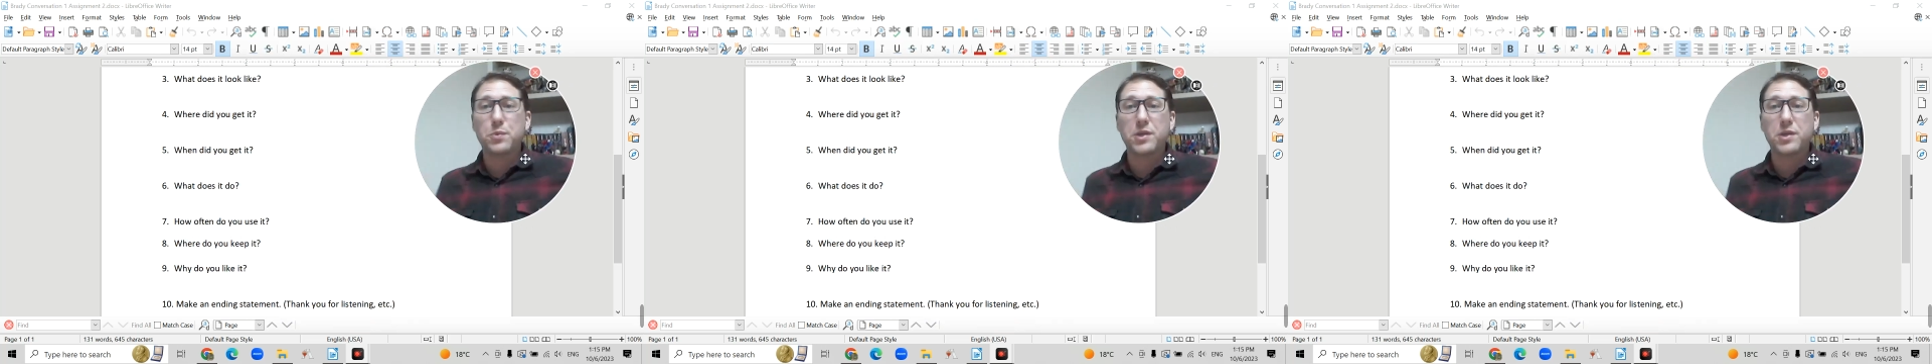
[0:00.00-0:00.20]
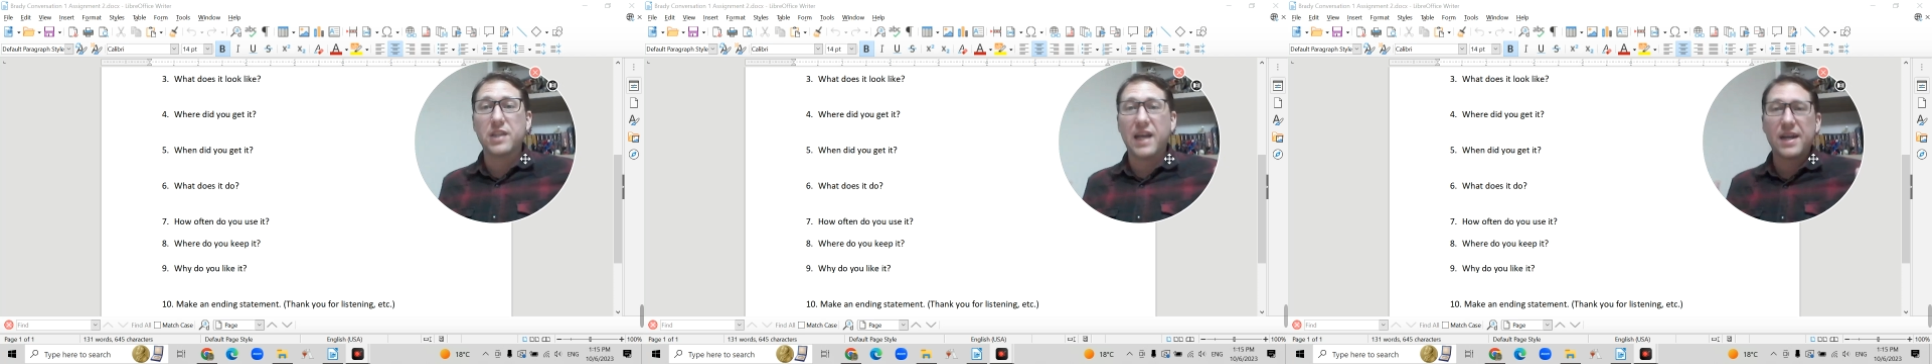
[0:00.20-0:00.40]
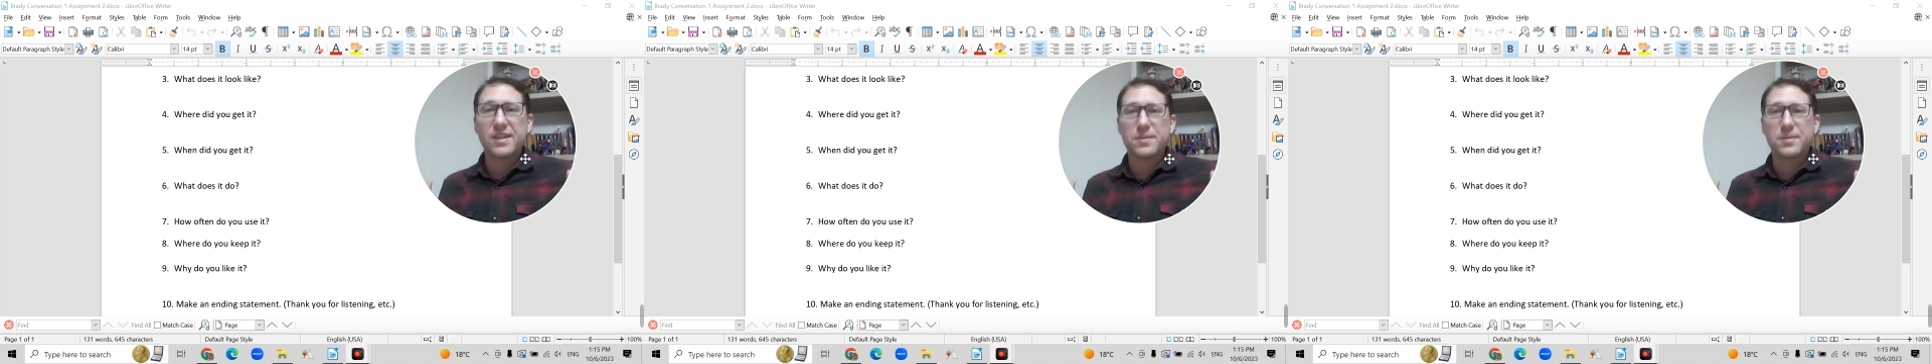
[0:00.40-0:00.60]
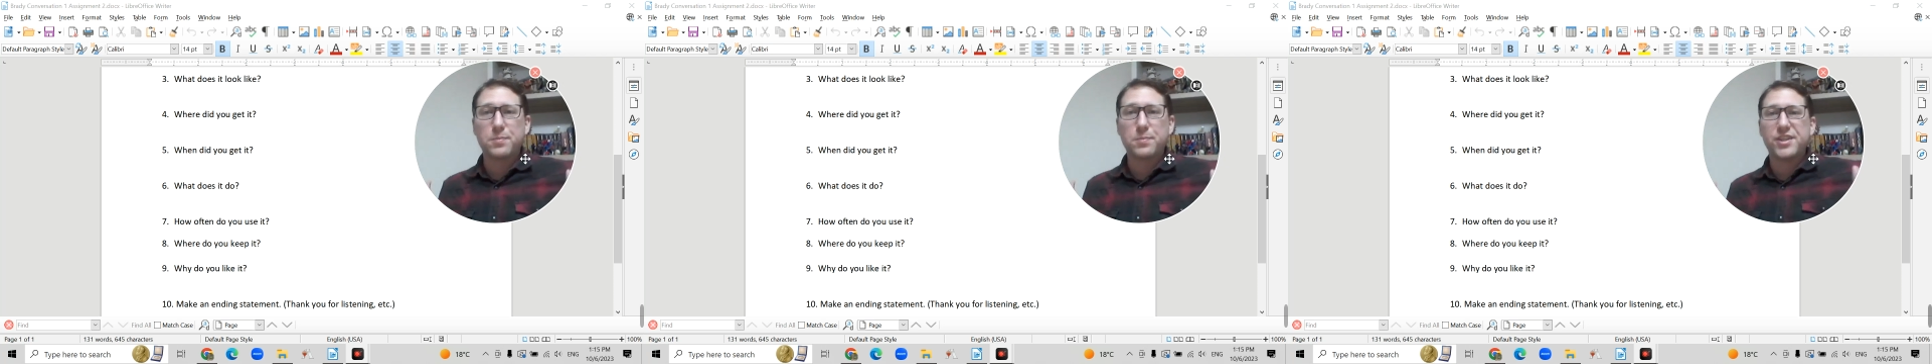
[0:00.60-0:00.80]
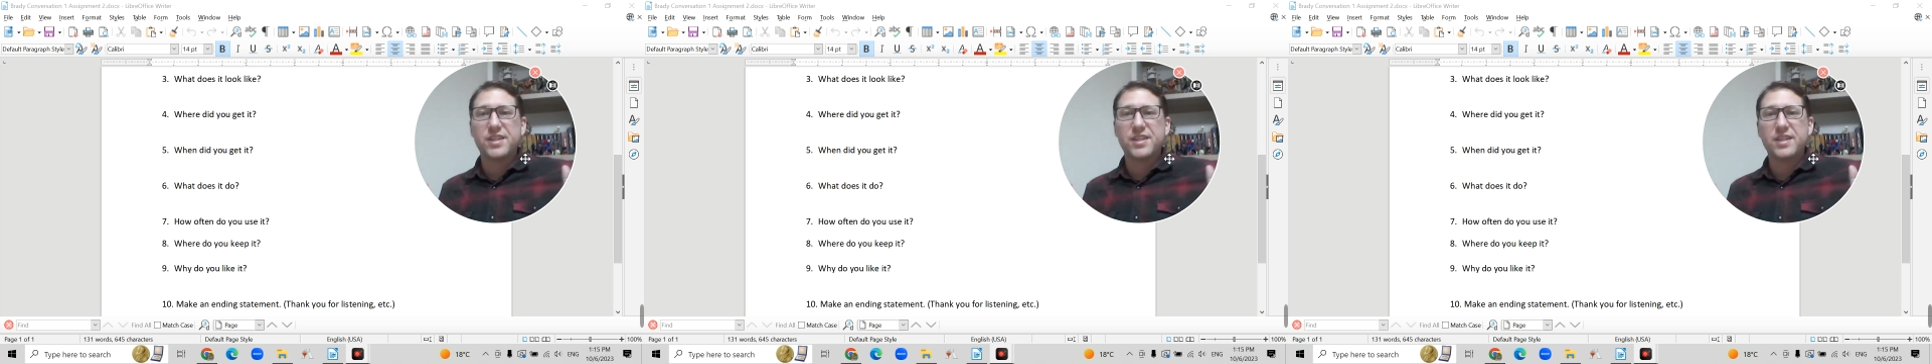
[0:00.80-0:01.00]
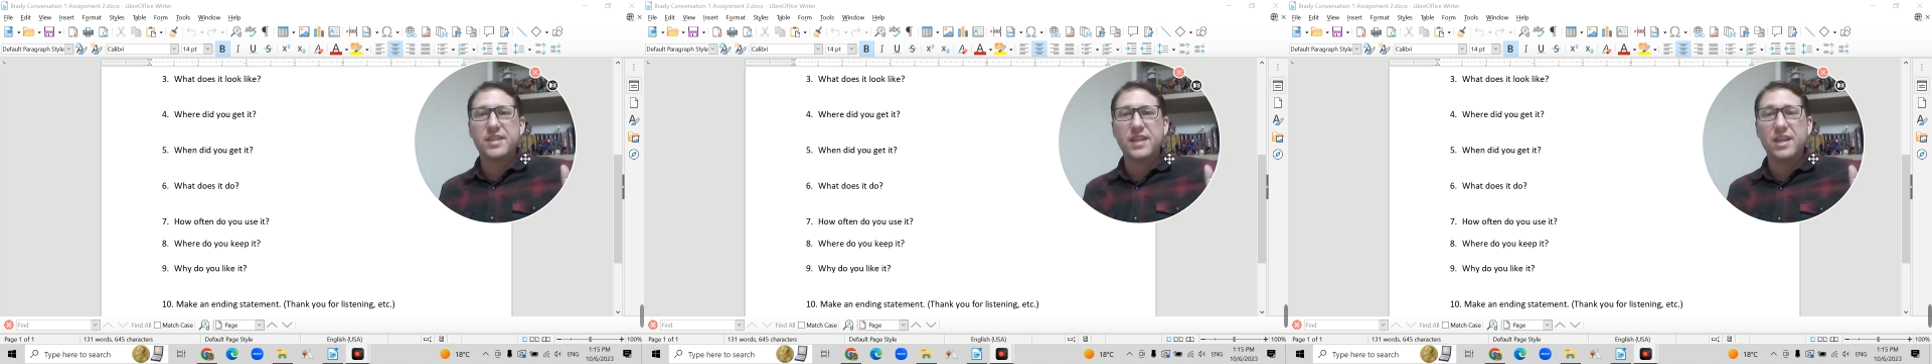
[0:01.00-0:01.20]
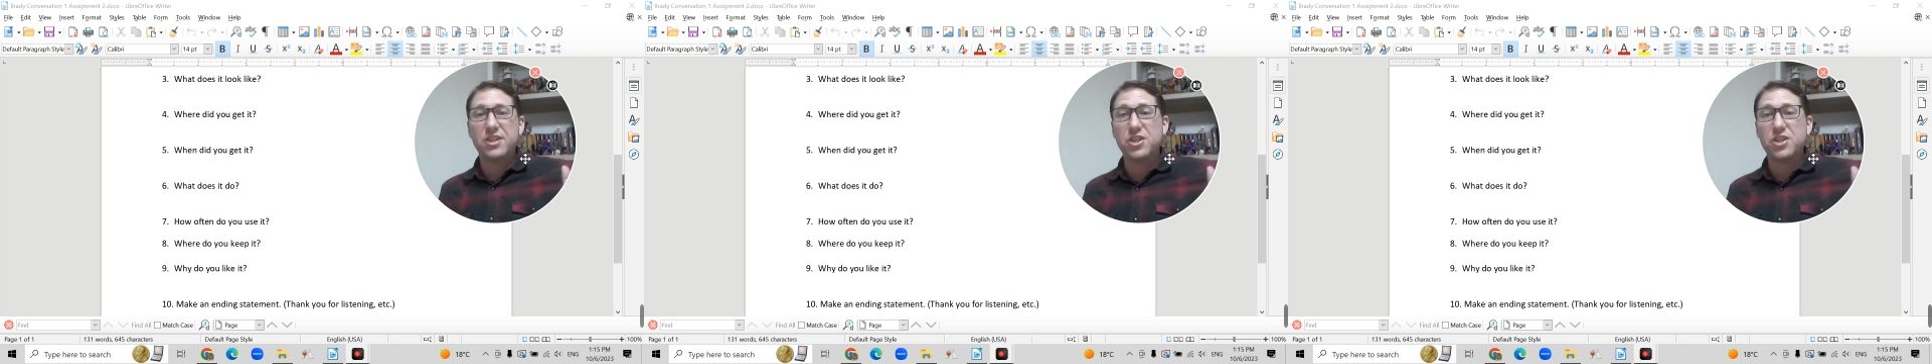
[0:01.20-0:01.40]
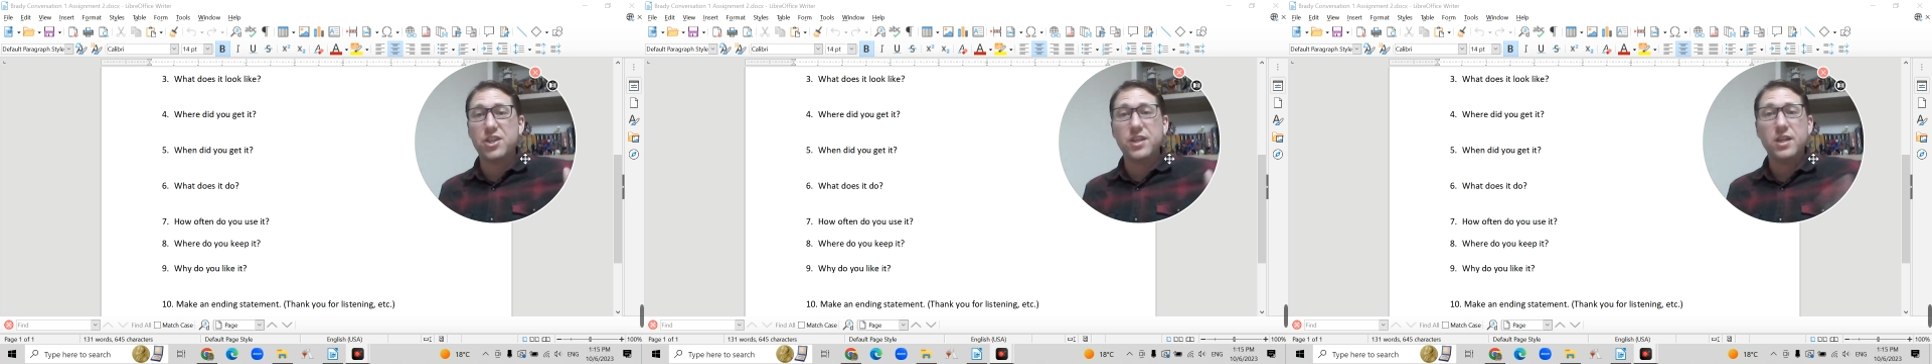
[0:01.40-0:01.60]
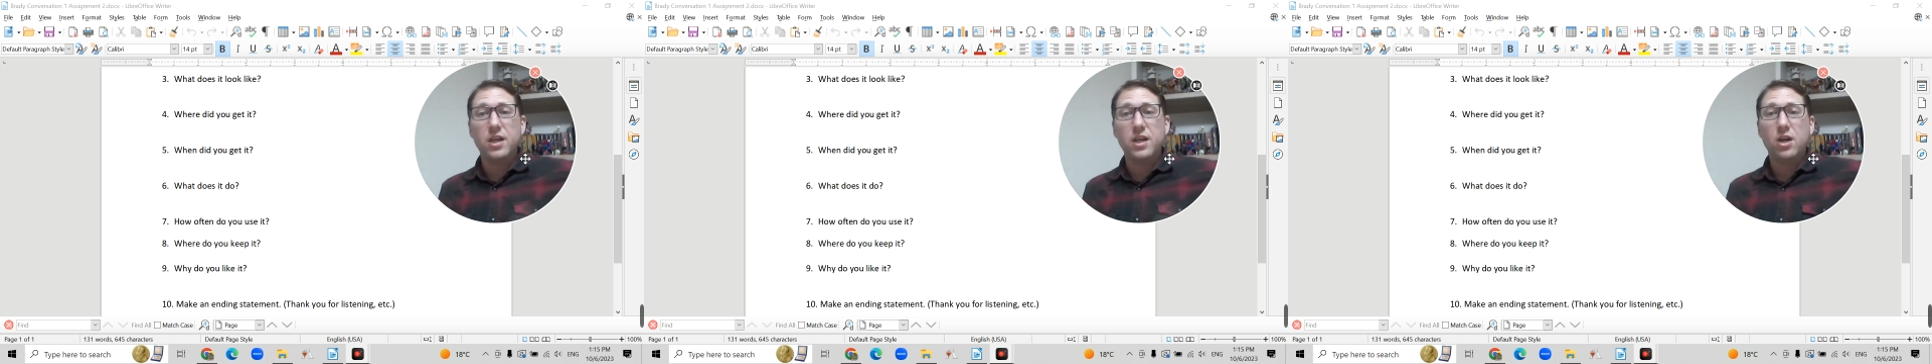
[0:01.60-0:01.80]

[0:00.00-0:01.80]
relaxed presentation.